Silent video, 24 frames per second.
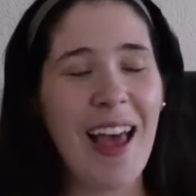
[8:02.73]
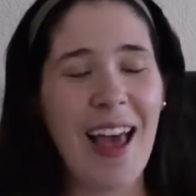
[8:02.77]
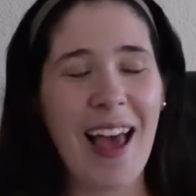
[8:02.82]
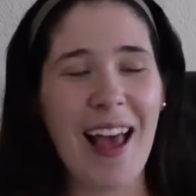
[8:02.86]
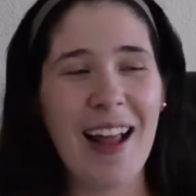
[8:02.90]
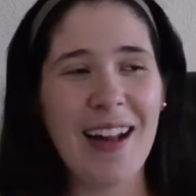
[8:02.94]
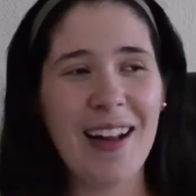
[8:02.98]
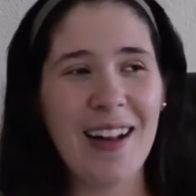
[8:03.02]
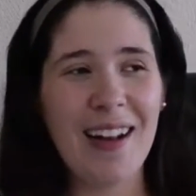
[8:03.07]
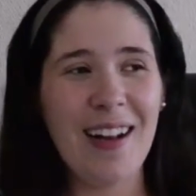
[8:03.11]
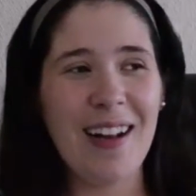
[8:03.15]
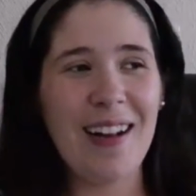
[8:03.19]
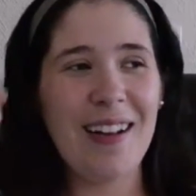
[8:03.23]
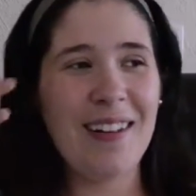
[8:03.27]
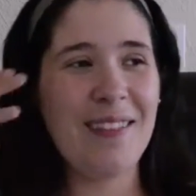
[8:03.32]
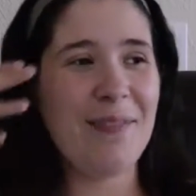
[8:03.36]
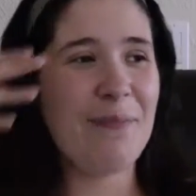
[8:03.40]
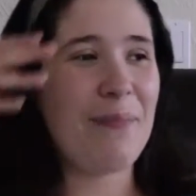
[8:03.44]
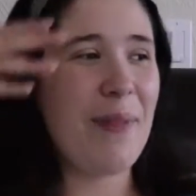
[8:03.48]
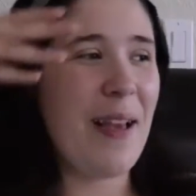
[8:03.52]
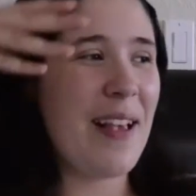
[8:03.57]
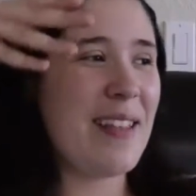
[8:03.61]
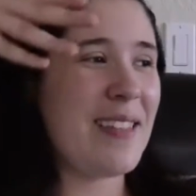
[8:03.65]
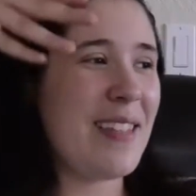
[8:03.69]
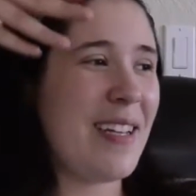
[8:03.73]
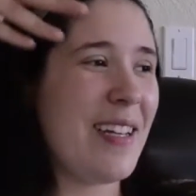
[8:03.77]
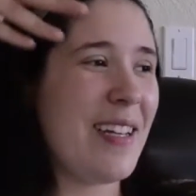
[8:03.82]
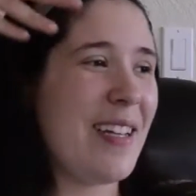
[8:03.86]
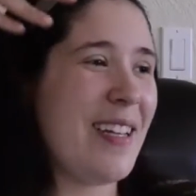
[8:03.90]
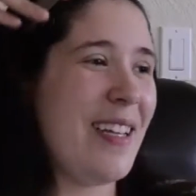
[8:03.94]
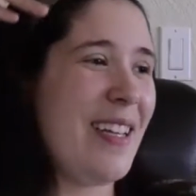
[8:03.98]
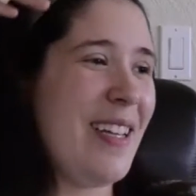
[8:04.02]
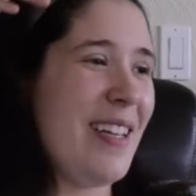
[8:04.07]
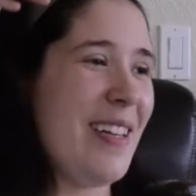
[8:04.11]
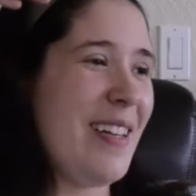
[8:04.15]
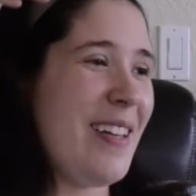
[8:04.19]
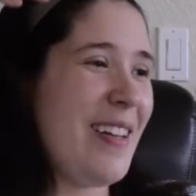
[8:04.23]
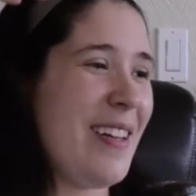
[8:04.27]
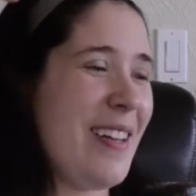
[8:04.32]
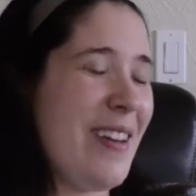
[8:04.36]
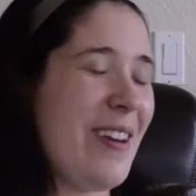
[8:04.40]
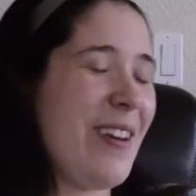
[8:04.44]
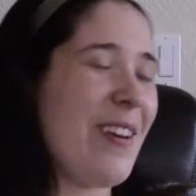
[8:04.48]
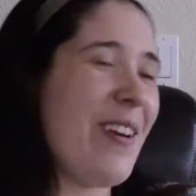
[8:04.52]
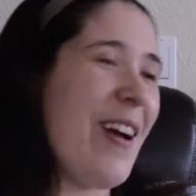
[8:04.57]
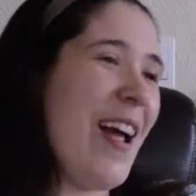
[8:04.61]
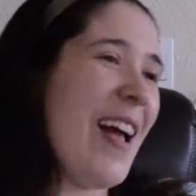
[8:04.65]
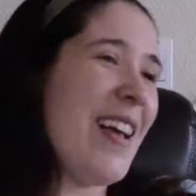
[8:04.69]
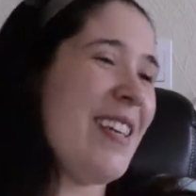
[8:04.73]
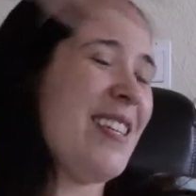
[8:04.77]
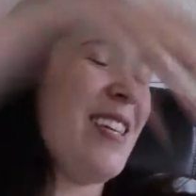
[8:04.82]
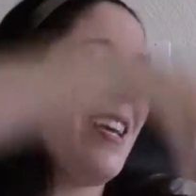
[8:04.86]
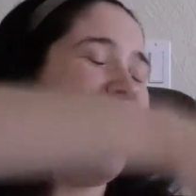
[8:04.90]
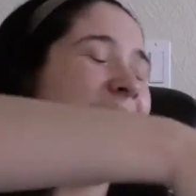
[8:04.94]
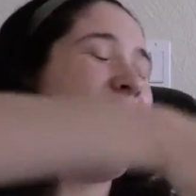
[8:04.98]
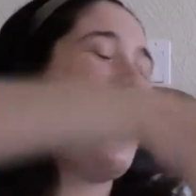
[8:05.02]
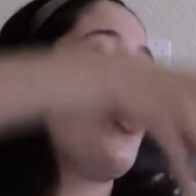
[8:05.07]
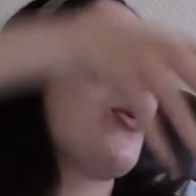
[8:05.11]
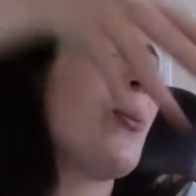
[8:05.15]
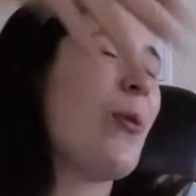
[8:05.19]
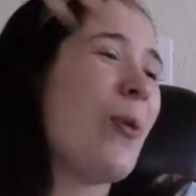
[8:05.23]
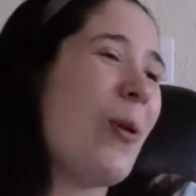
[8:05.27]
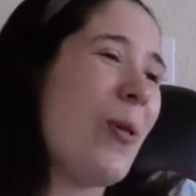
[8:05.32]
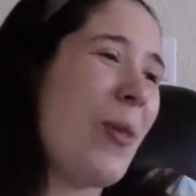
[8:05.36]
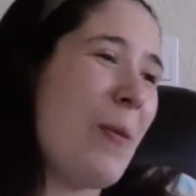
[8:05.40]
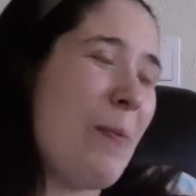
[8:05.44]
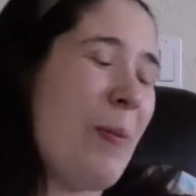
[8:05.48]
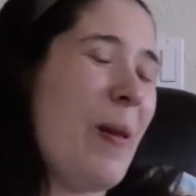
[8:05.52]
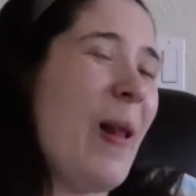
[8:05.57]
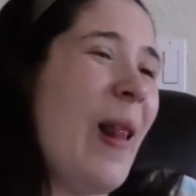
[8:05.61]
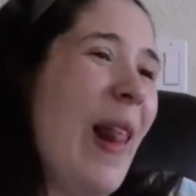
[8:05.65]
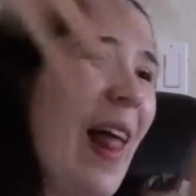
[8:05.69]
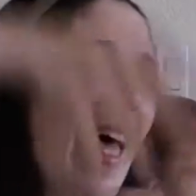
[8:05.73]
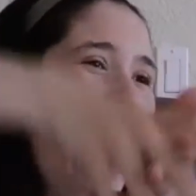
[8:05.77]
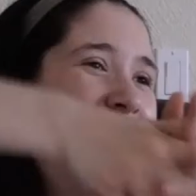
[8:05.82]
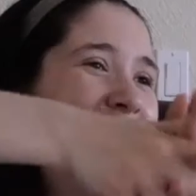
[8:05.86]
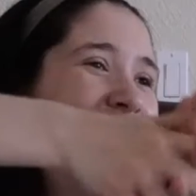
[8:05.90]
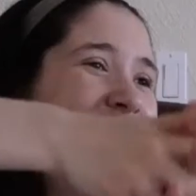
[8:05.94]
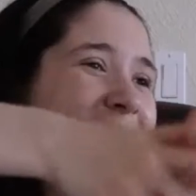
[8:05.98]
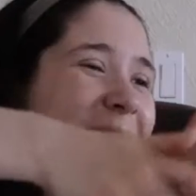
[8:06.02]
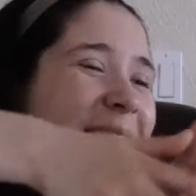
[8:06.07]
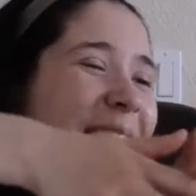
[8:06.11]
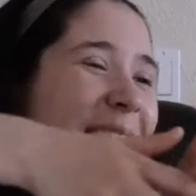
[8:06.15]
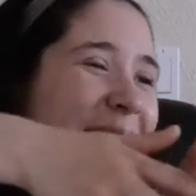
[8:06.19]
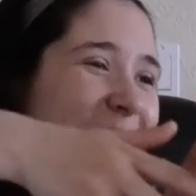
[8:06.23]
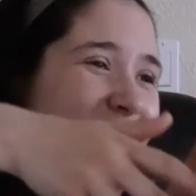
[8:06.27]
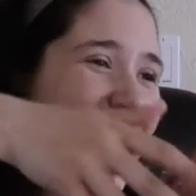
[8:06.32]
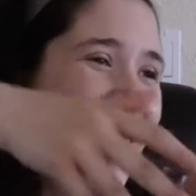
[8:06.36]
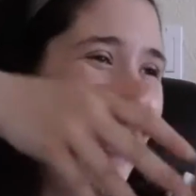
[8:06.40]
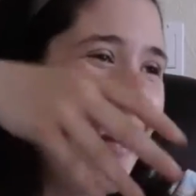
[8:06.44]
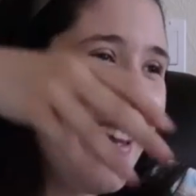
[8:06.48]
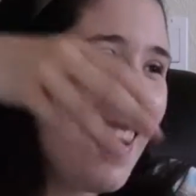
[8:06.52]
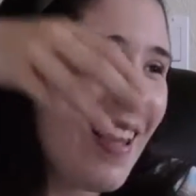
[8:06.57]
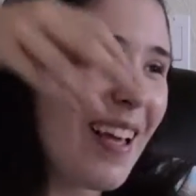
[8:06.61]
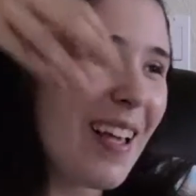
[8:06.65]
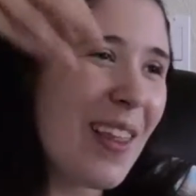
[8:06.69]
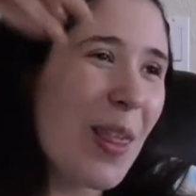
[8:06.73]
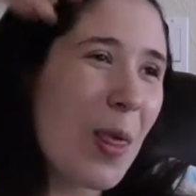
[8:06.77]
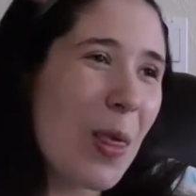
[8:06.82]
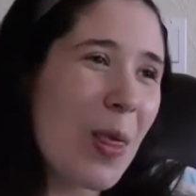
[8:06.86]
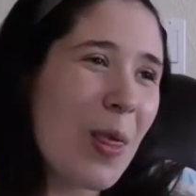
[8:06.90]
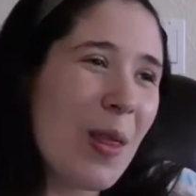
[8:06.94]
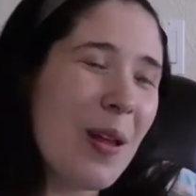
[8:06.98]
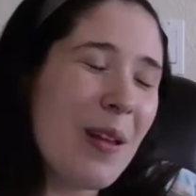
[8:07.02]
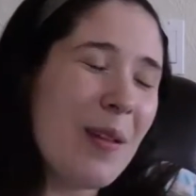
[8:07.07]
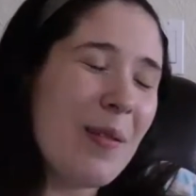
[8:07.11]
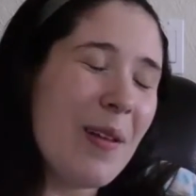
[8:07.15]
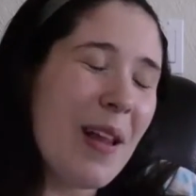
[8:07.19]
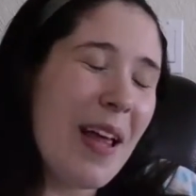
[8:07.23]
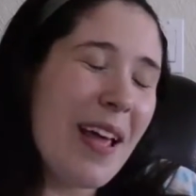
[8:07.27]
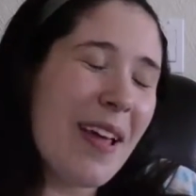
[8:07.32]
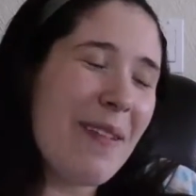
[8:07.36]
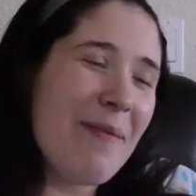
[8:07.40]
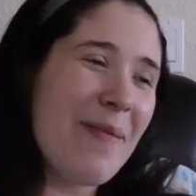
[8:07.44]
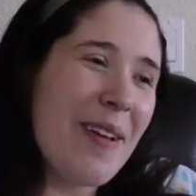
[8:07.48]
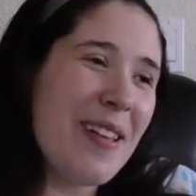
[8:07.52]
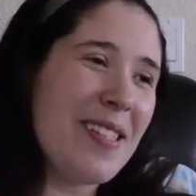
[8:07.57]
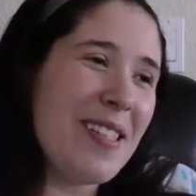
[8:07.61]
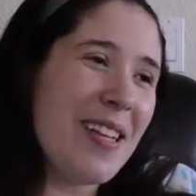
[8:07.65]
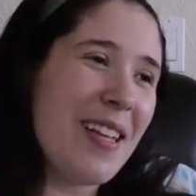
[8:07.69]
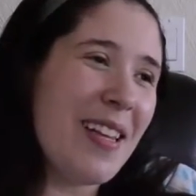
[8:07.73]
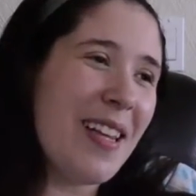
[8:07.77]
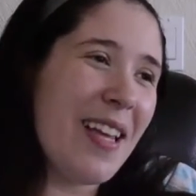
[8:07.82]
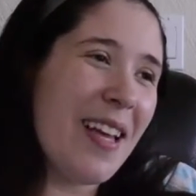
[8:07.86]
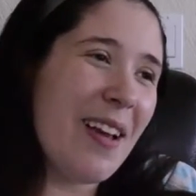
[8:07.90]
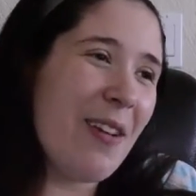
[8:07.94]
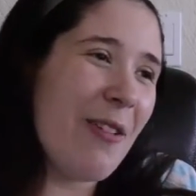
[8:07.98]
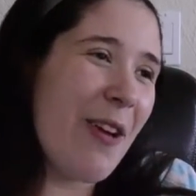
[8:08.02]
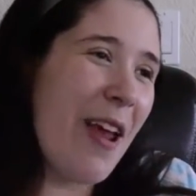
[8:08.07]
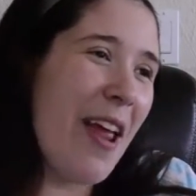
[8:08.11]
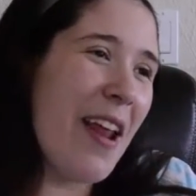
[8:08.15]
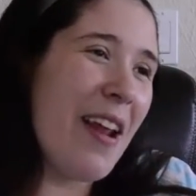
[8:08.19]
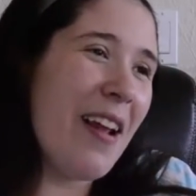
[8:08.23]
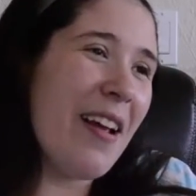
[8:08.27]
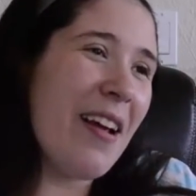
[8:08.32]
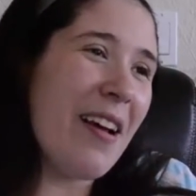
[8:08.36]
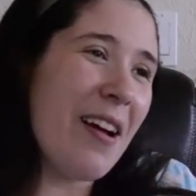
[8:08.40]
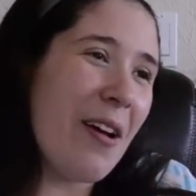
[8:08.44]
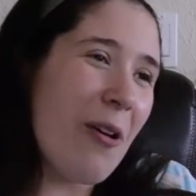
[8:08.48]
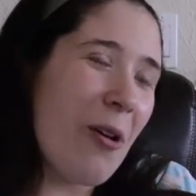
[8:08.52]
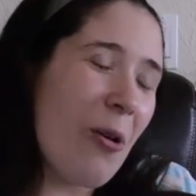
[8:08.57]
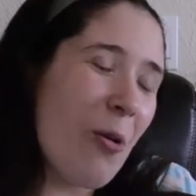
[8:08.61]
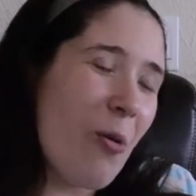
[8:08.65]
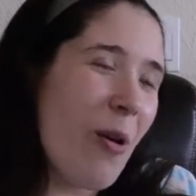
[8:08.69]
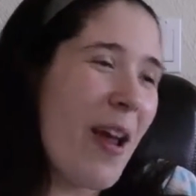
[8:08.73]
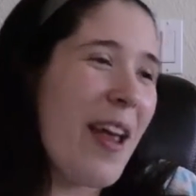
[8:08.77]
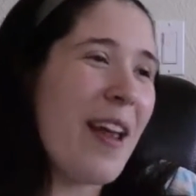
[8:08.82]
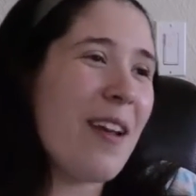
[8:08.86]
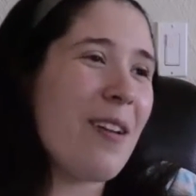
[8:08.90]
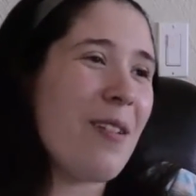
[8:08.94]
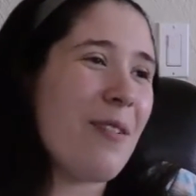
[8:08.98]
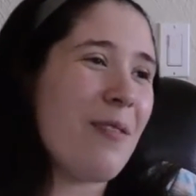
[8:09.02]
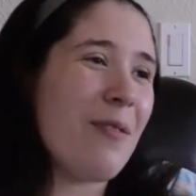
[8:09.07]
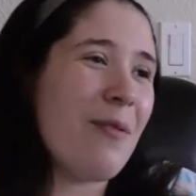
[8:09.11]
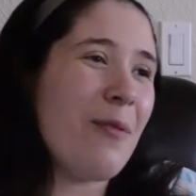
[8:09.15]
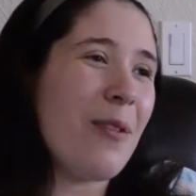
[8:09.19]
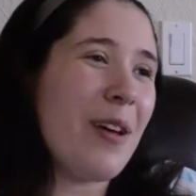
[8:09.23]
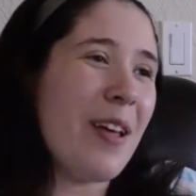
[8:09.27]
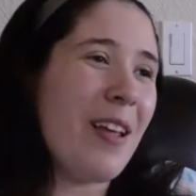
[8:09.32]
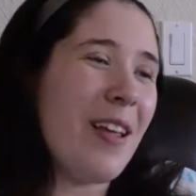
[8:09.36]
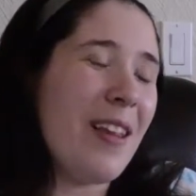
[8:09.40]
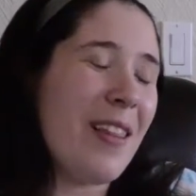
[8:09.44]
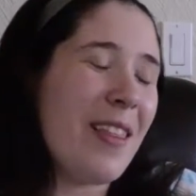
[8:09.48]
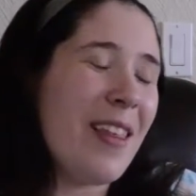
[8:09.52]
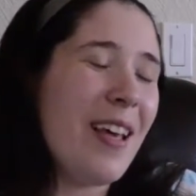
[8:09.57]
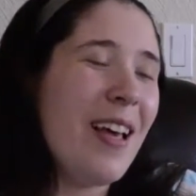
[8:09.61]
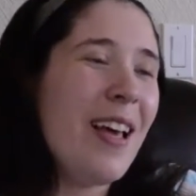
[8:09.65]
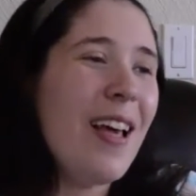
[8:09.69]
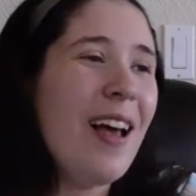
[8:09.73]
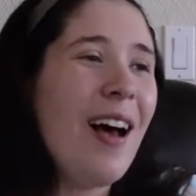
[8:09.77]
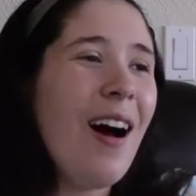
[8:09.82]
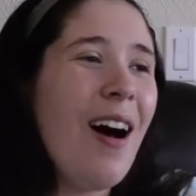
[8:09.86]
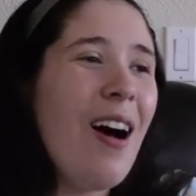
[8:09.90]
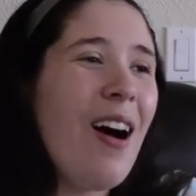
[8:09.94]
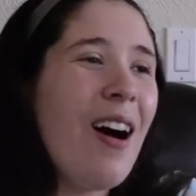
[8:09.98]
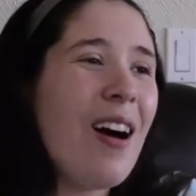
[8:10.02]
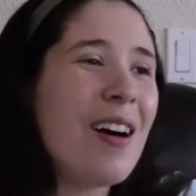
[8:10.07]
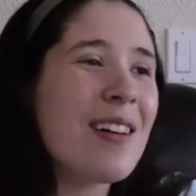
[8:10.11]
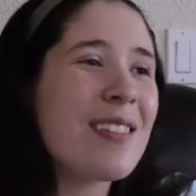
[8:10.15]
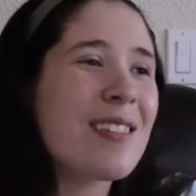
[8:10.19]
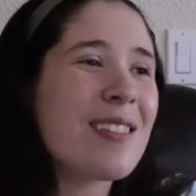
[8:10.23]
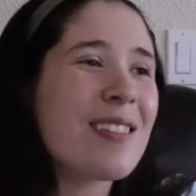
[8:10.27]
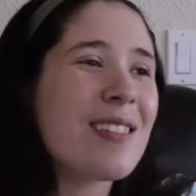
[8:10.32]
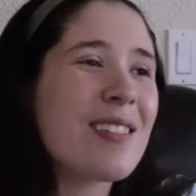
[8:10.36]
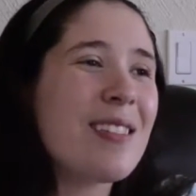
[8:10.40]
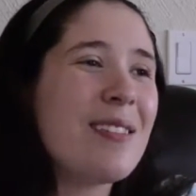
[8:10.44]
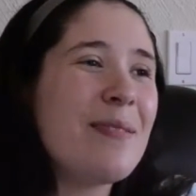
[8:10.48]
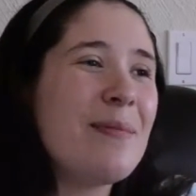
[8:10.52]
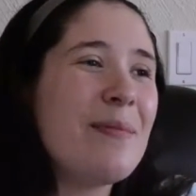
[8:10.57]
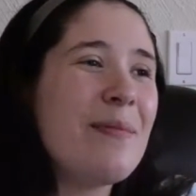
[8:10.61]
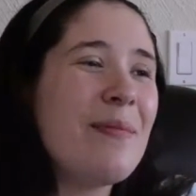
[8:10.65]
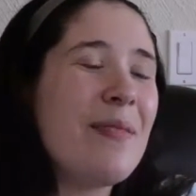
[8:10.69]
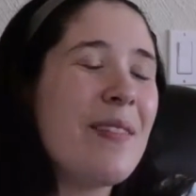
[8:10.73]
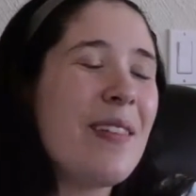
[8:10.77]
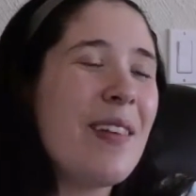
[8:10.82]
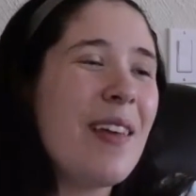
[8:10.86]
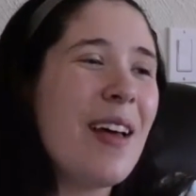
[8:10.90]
And basically crashing through the planet, like basically creating a crater with Awesome,